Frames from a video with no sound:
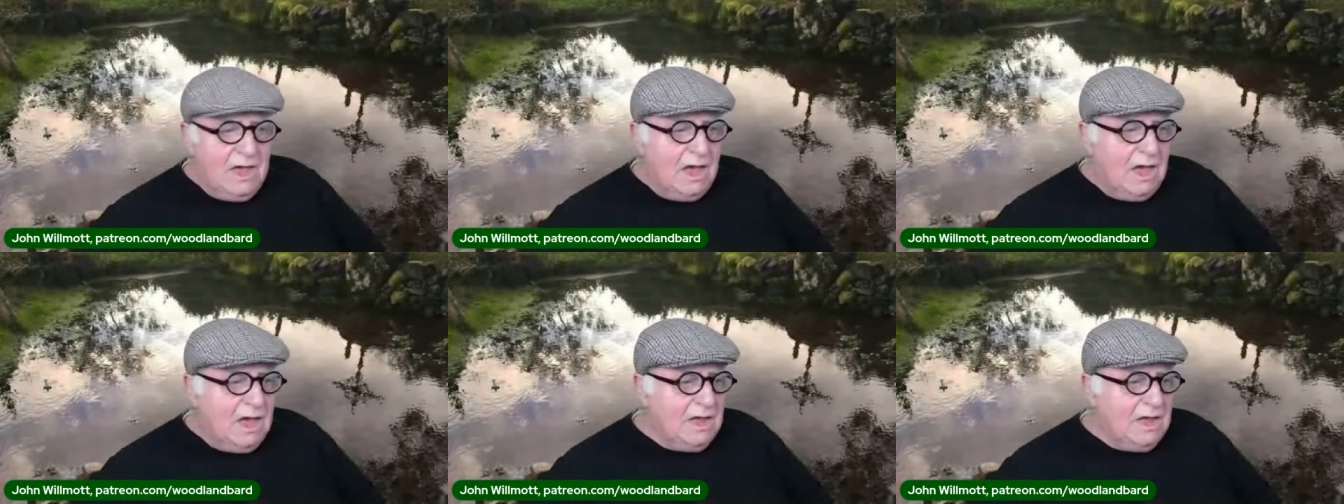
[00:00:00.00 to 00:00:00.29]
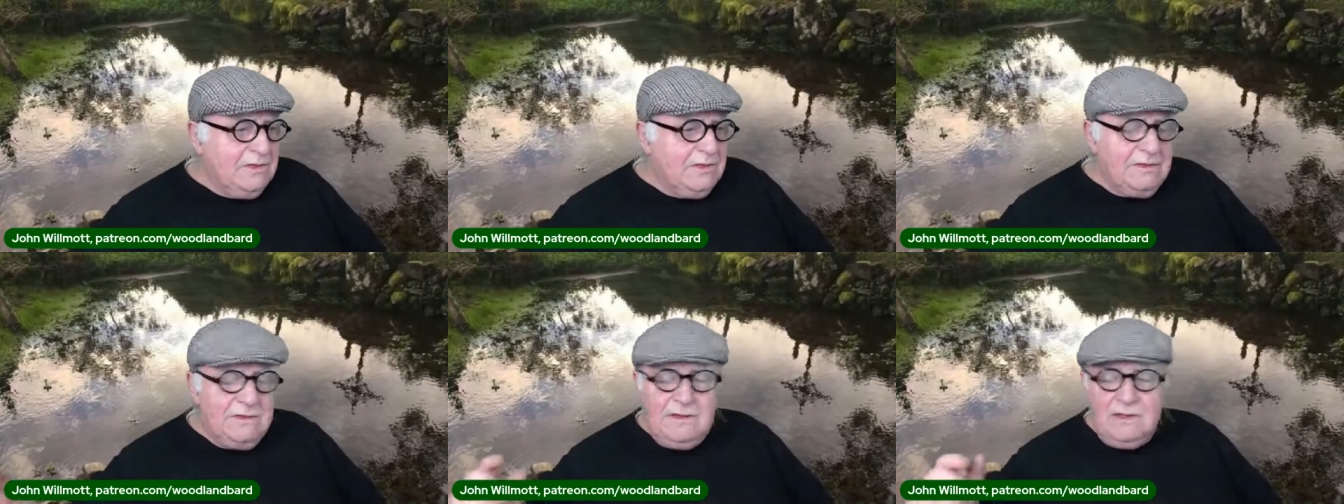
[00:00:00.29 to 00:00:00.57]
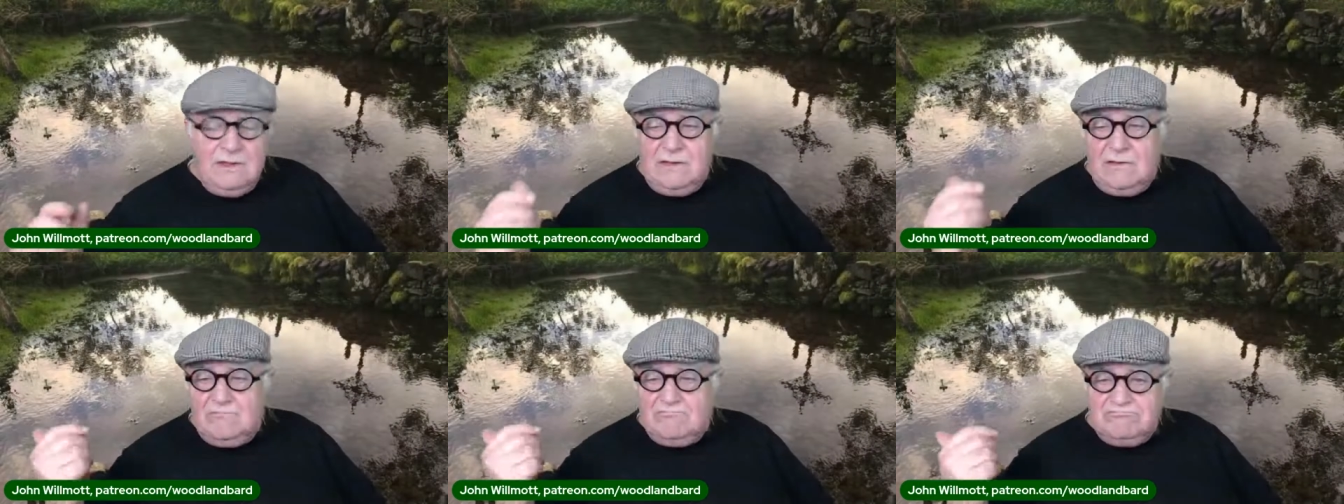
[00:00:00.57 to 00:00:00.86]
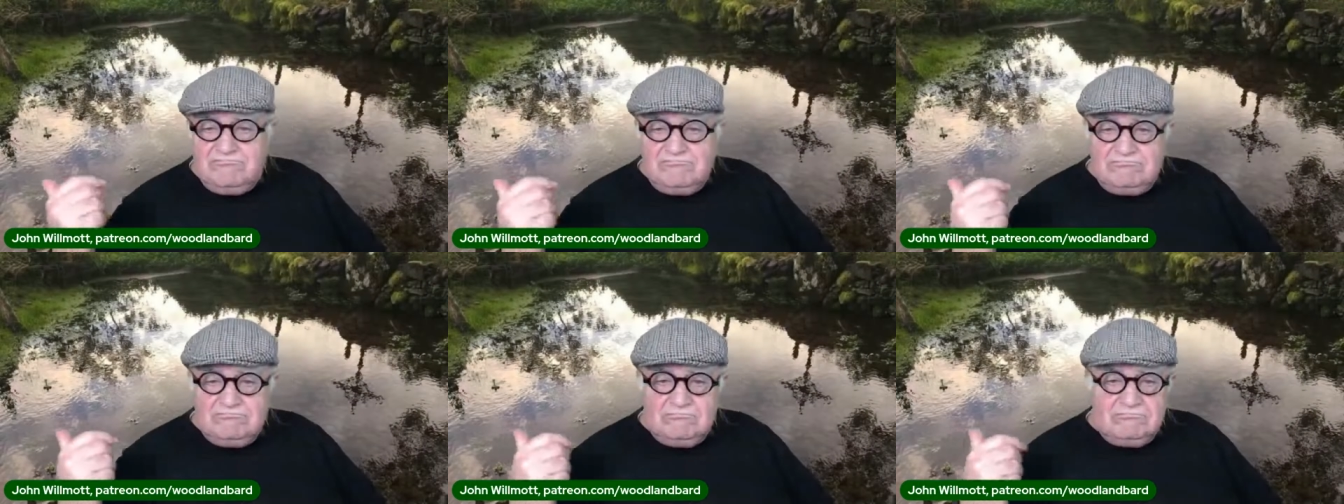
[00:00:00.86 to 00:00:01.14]
And
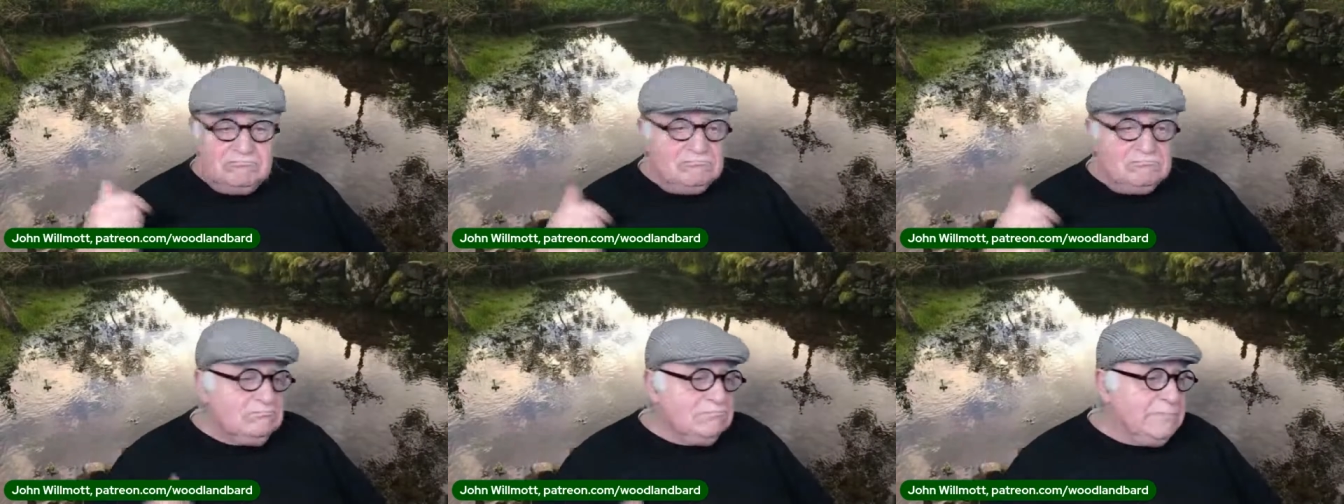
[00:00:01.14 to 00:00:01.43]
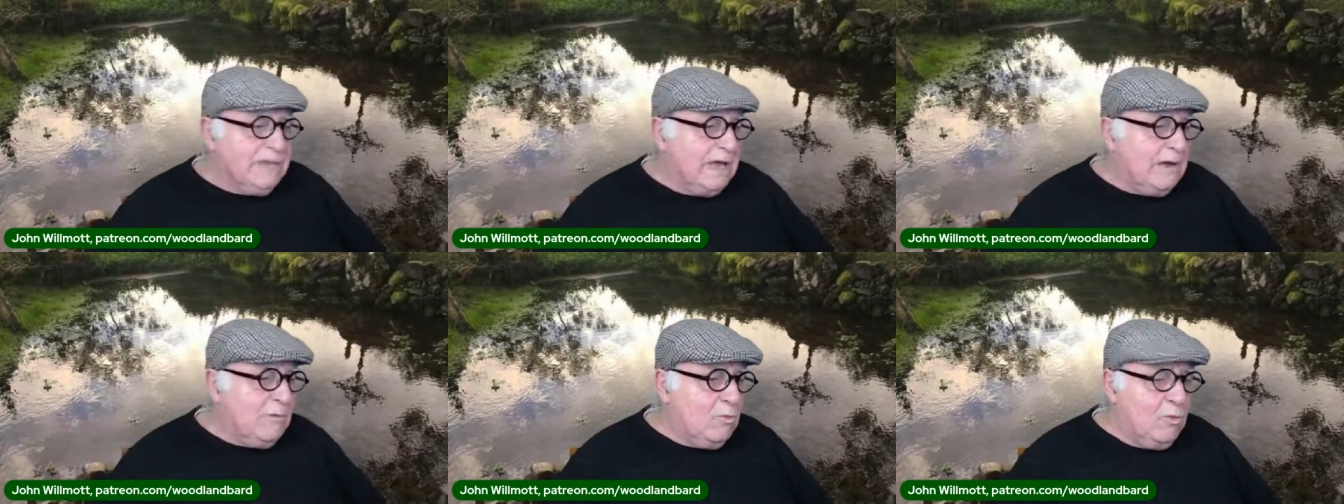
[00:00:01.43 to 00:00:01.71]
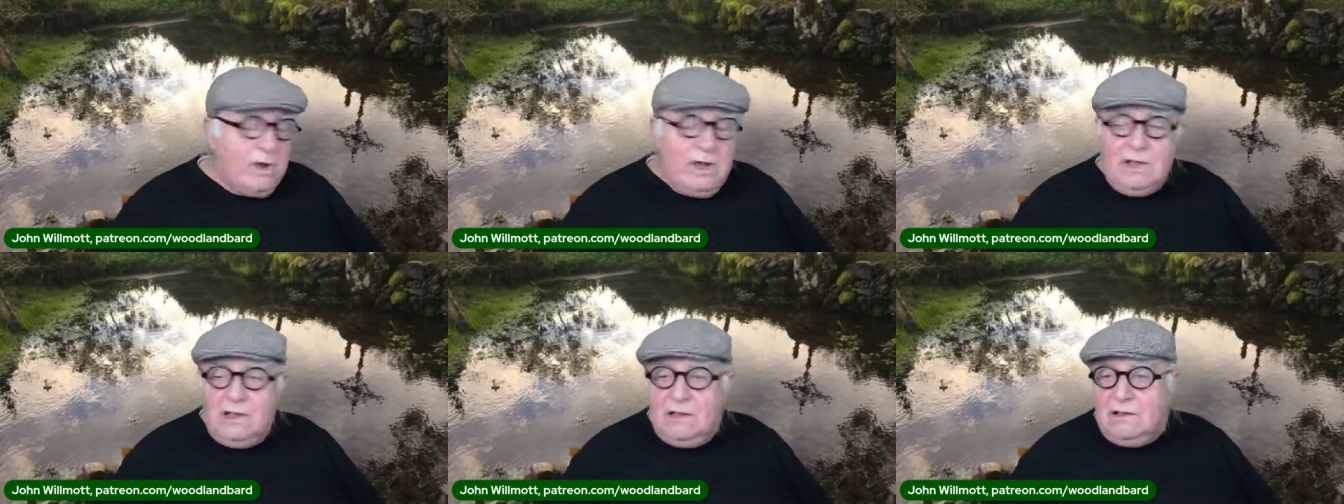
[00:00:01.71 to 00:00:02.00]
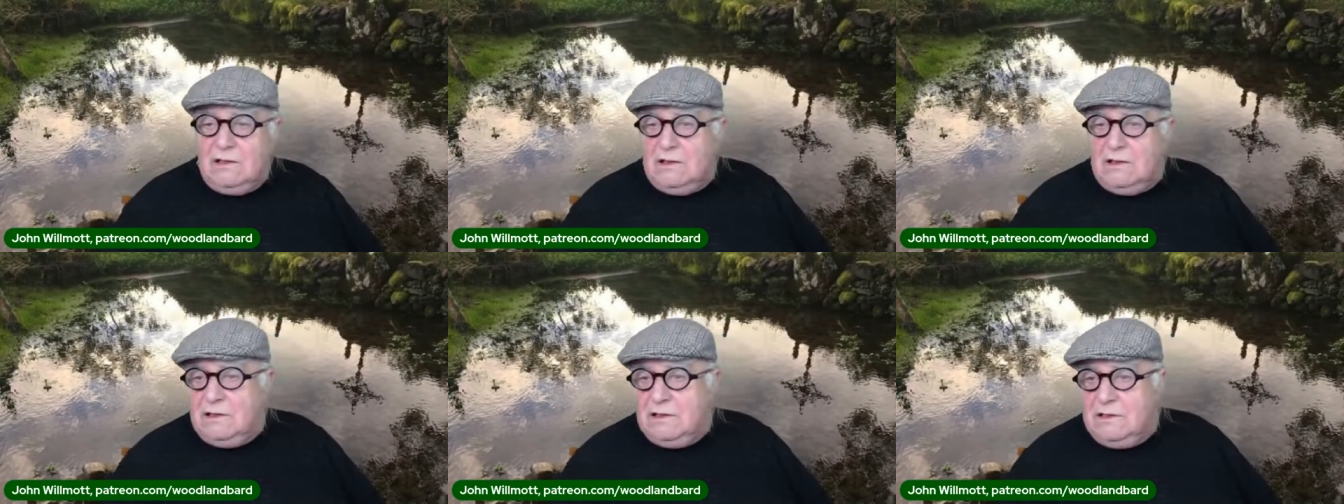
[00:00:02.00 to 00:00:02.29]
um, that
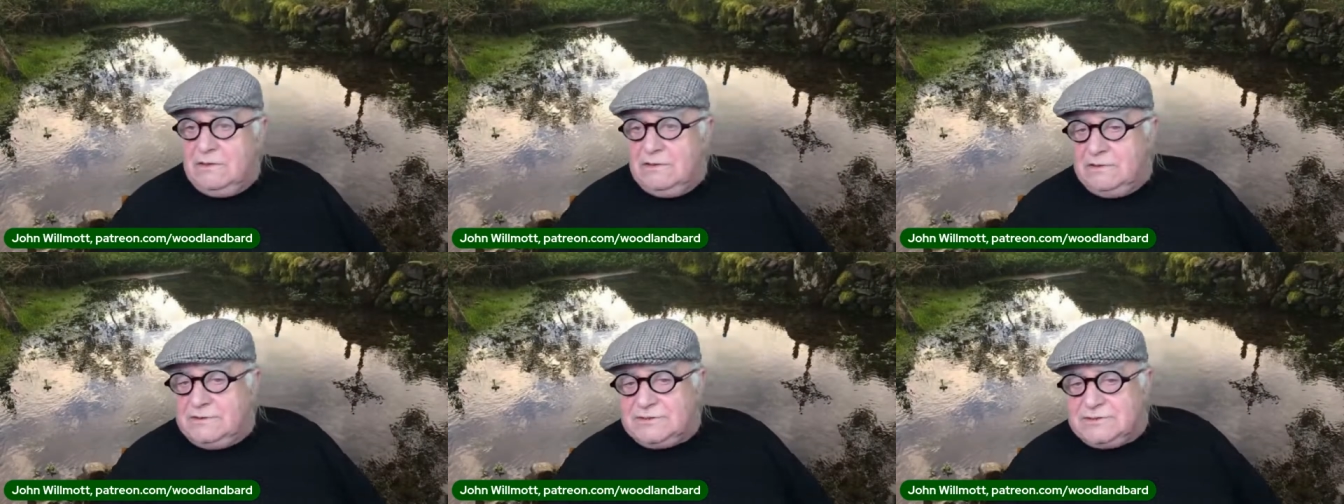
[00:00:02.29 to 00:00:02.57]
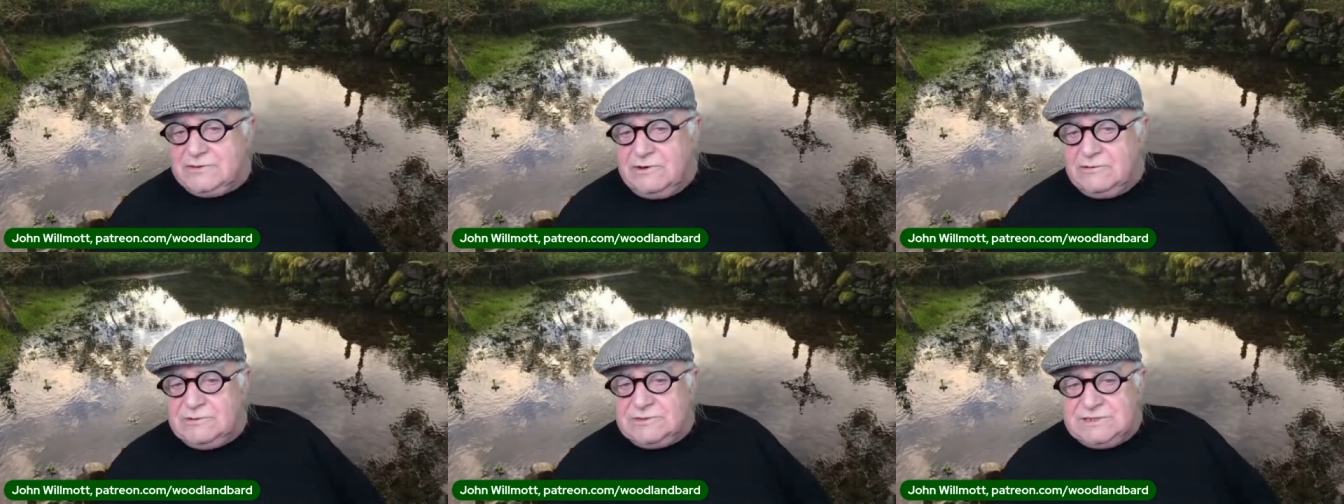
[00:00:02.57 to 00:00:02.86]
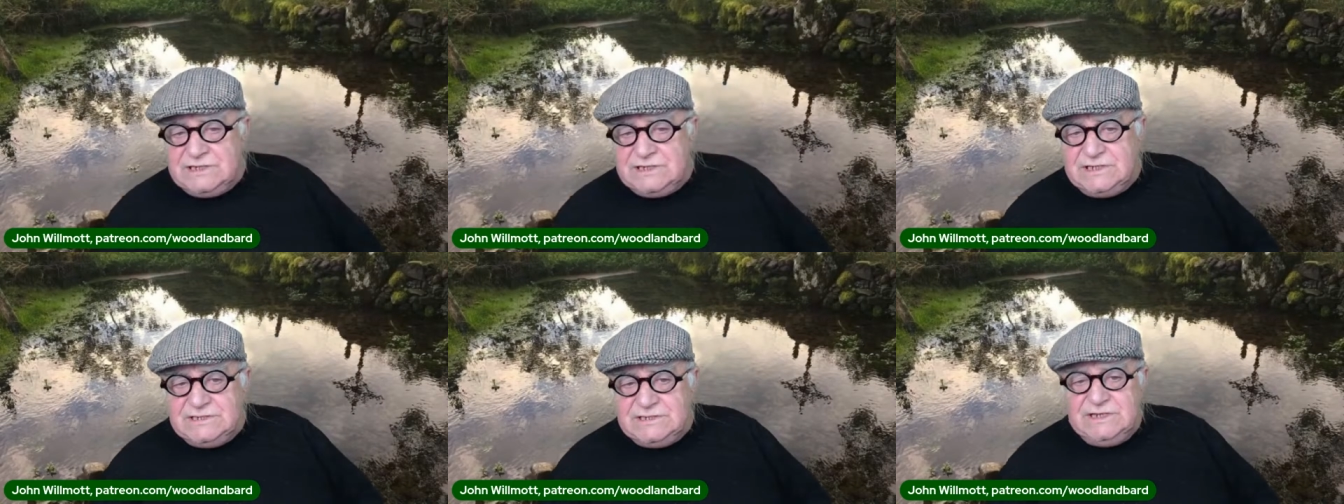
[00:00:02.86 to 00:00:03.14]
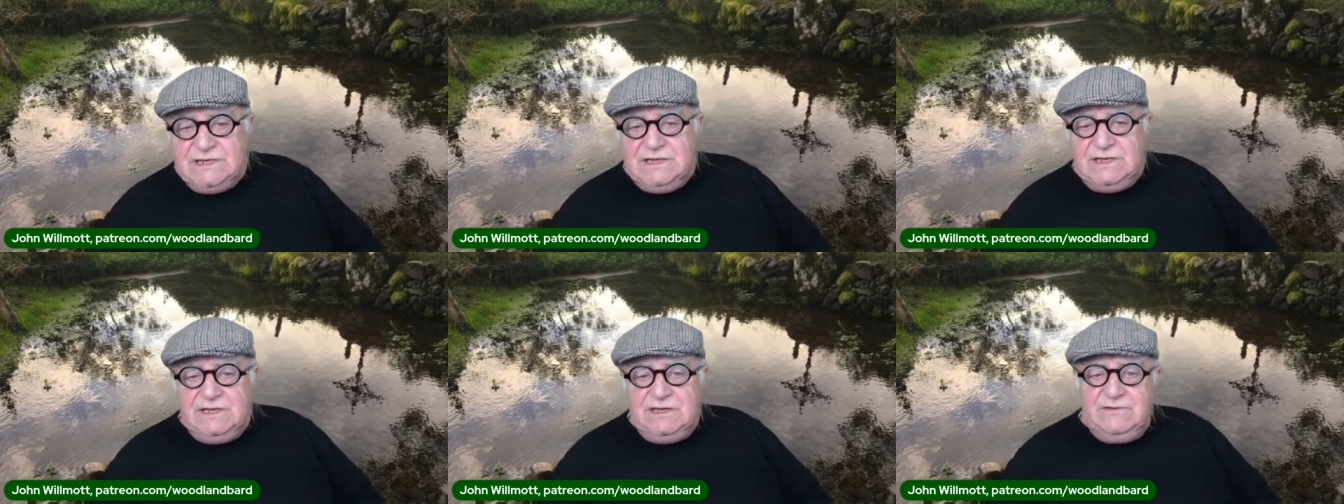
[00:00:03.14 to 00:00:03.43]
well, uh, Shrone
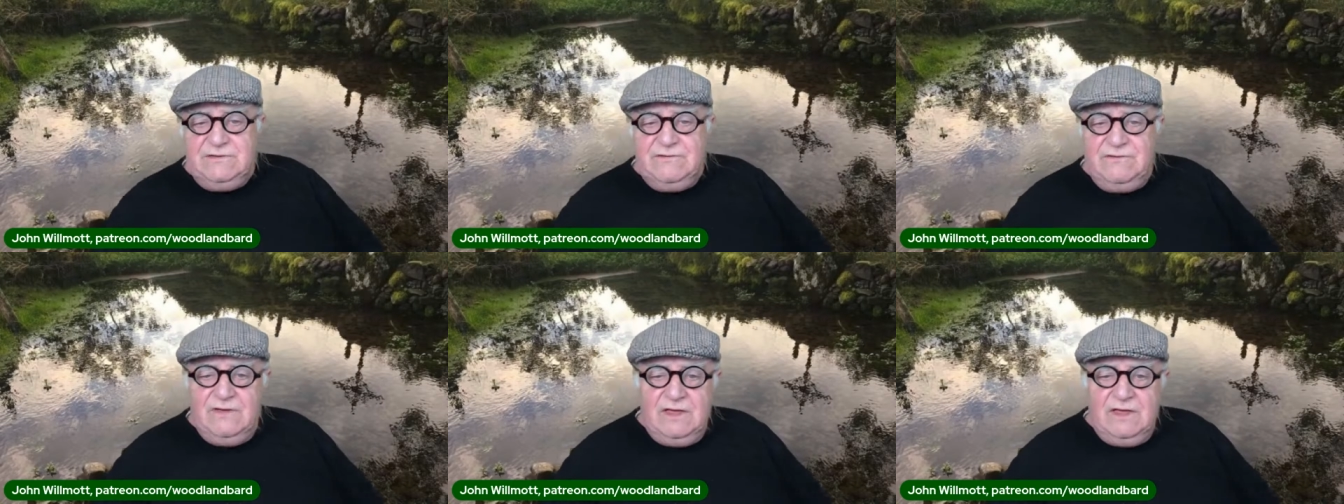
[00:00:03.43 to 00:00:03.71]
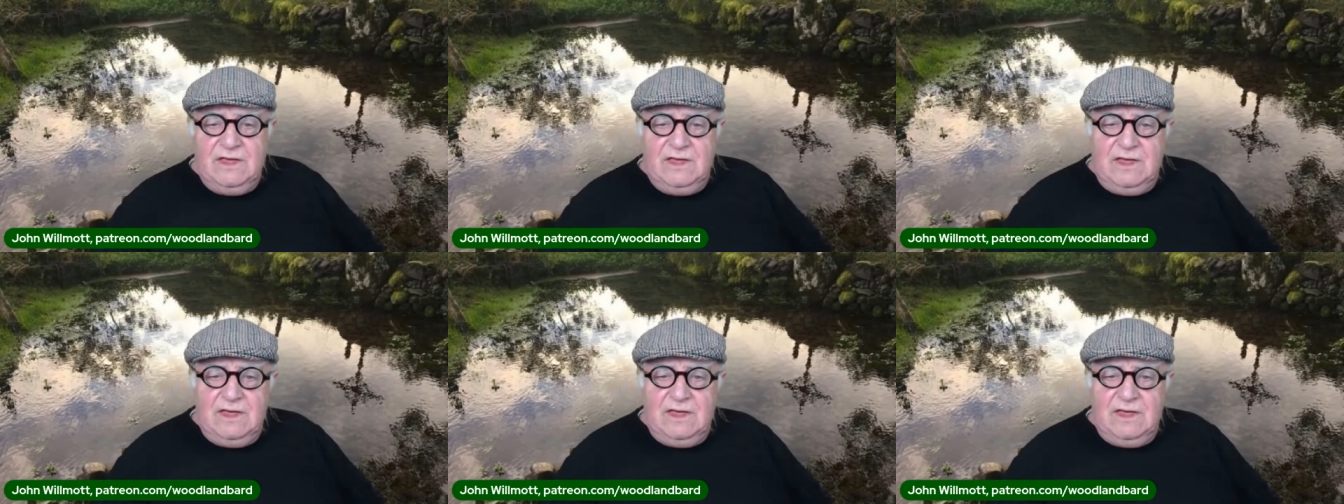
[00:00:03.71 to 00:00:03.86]
City,